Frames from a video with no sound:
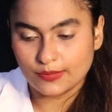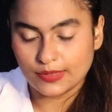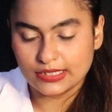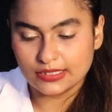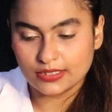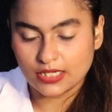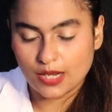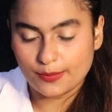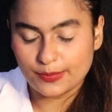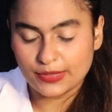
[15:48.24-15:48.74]
In
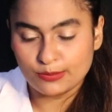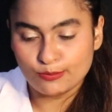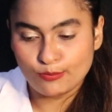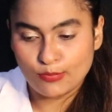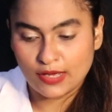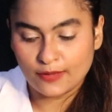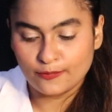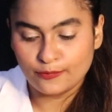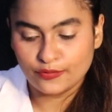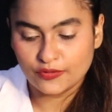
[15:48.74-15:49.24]
the coming
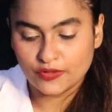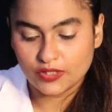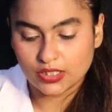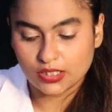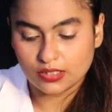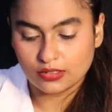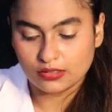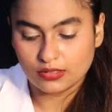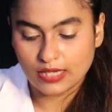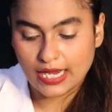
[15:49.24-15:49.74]
month,
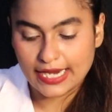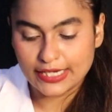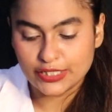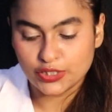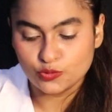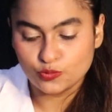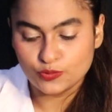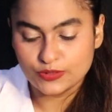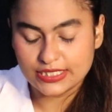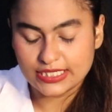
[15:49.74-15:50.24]

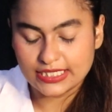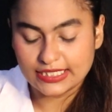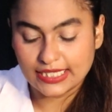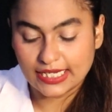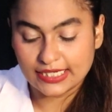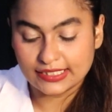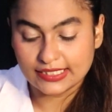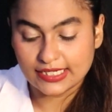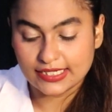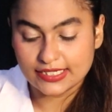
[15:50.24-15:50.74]
I do see
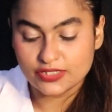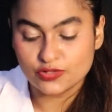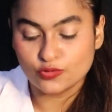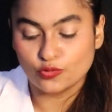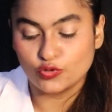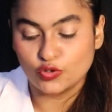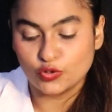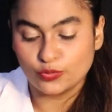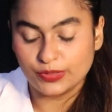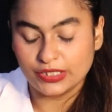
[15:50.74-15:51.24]
that there is
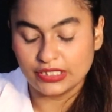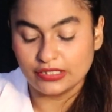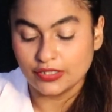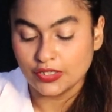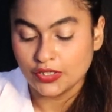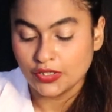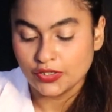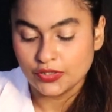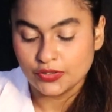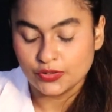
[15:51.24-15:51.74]
going to
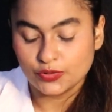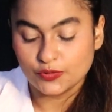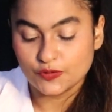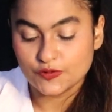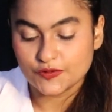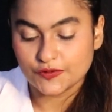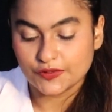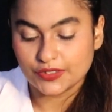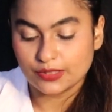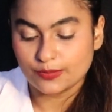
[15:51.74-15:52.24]
be
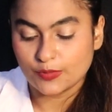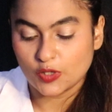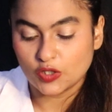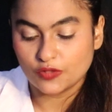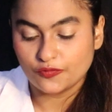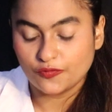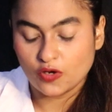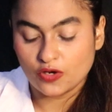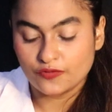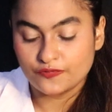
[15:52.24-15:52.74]
certain amount
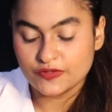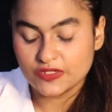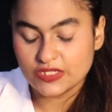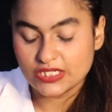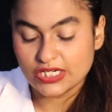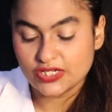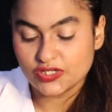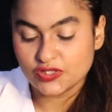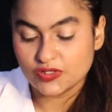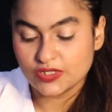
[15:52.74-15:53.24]
of
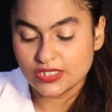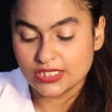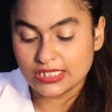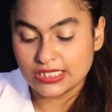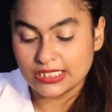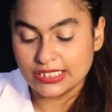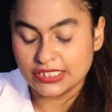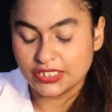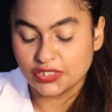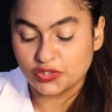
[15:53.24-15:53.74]
conversations
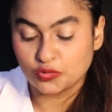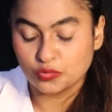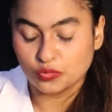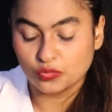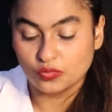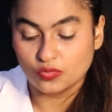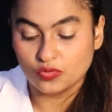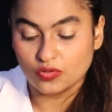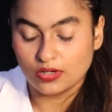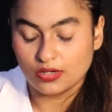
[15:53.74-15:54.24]
leading
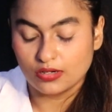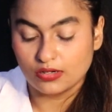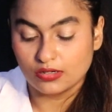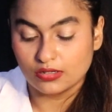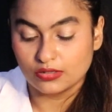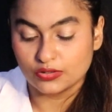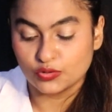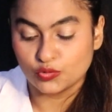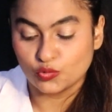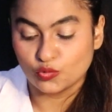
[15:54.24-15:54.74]

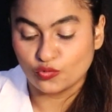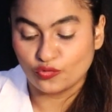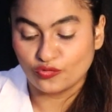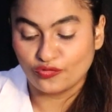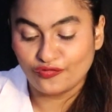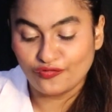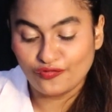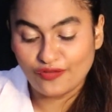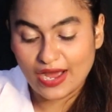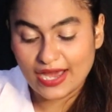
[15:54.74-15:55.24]
to
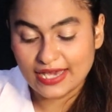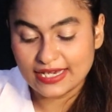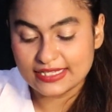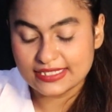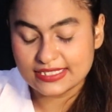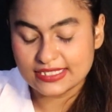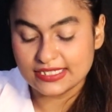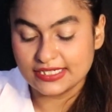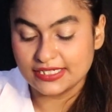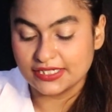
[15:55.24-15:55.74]

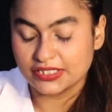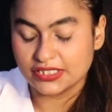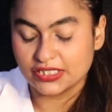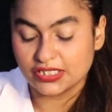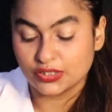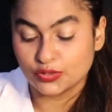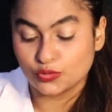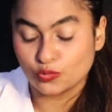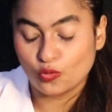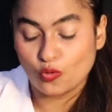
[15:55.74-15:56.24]
fights,
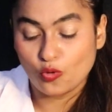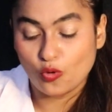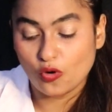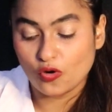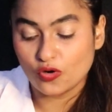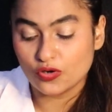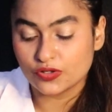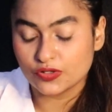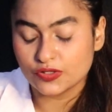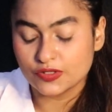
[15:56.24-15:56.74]
leading to
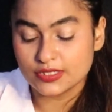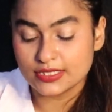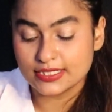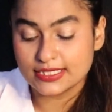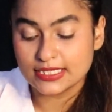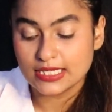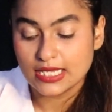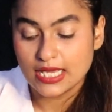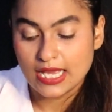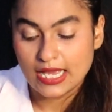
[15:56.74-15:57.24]

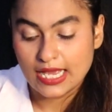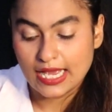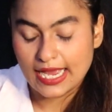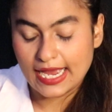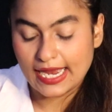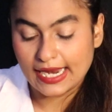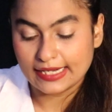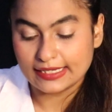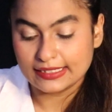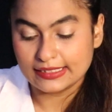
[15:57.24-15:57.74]
quarrels,
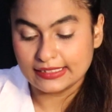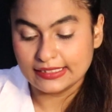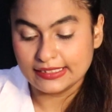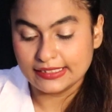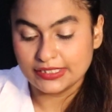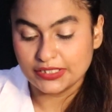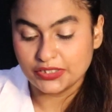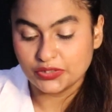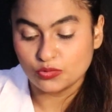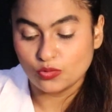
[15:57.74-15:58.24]
and
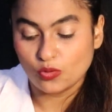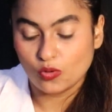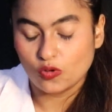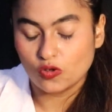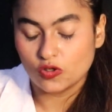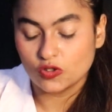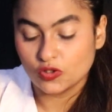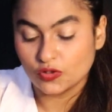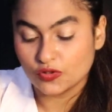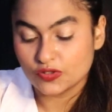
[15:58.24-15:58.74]
leading to
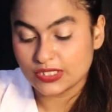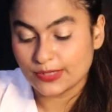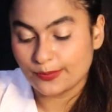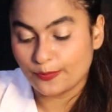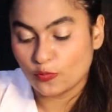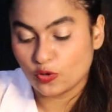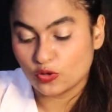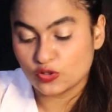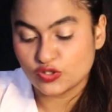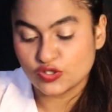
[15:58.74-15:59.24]
all your
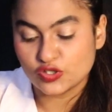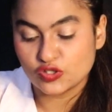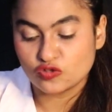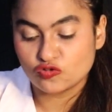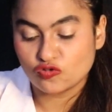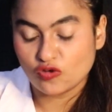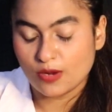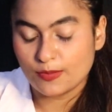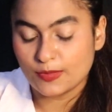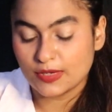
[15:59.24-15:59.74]

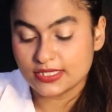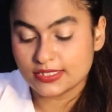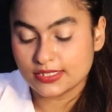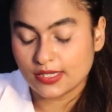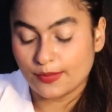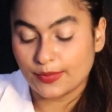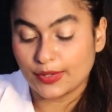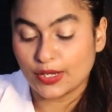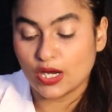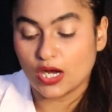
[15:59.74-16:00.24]
subconscious traumas
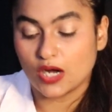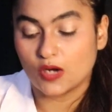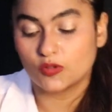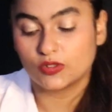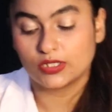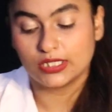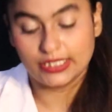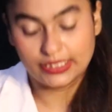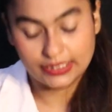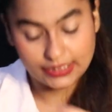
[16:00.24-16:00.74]
coming
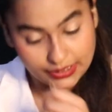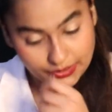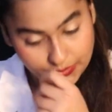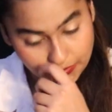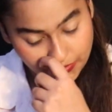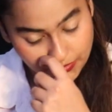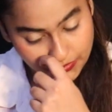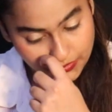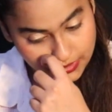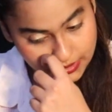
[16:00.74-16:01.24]
out, leading to
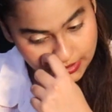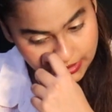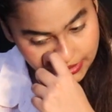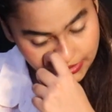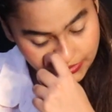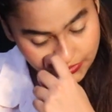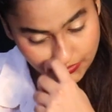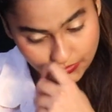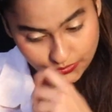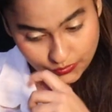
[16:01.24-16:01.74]

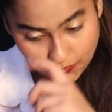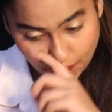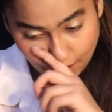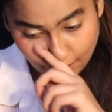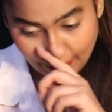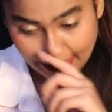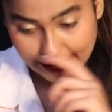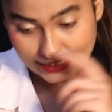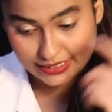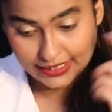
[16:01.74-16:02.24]
you
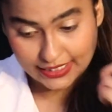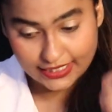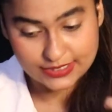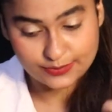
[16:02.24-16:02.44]
finally